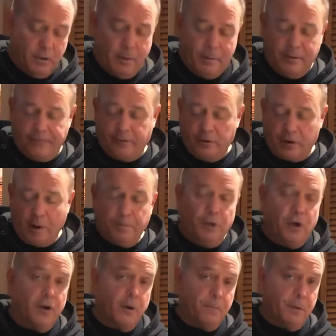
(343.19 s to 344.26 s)
I mean, for a couple
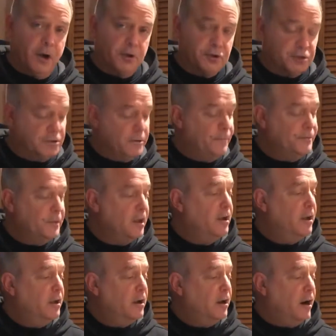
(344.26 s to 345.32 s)

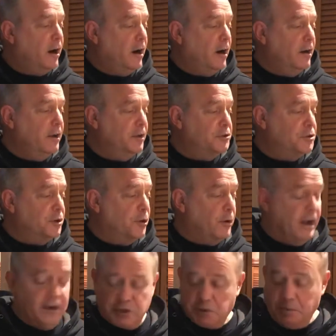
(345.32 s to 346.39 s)
$100, it's a
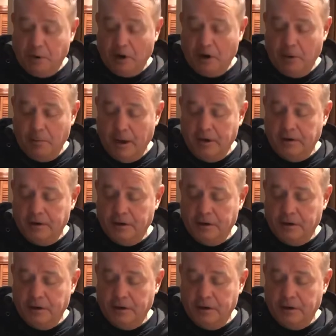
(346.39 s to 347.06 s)
great experiment.